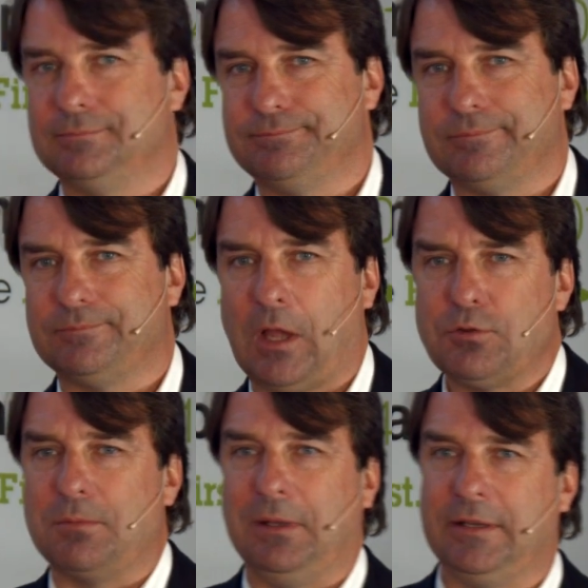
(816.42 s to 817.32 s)
one
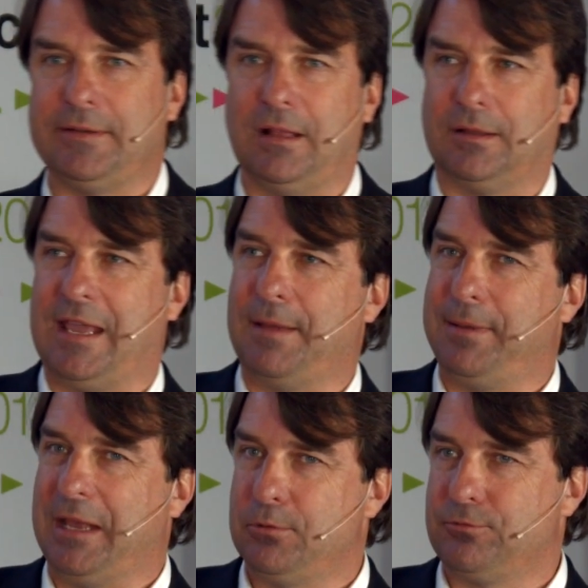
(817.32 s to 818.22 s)
hundred million dollar
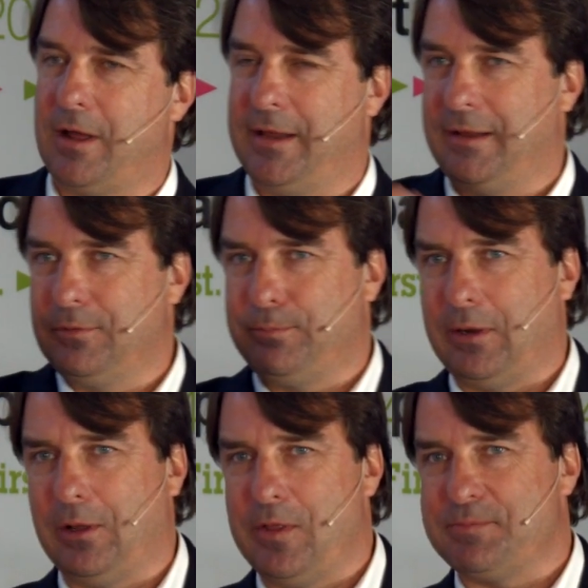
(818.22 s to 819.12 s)
campaign we're running. We're
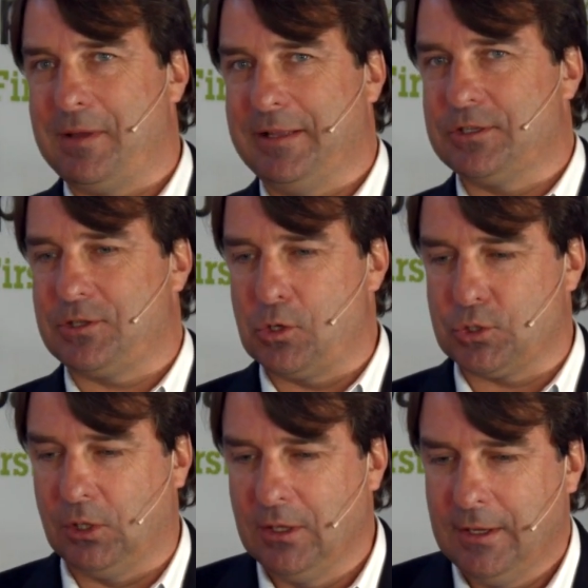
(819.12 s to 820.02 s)
putting all this money into
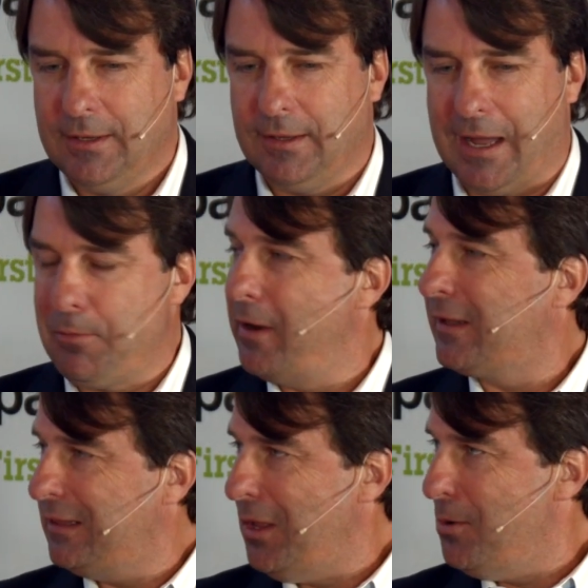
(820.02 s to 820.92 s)
social. I want
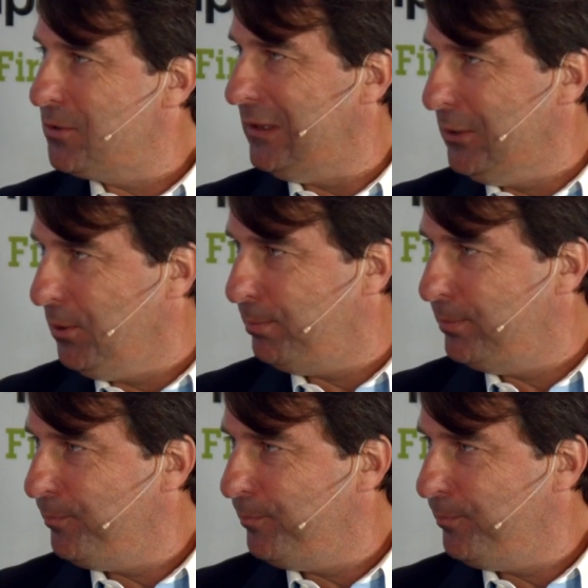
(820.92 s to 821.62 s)
closed loop.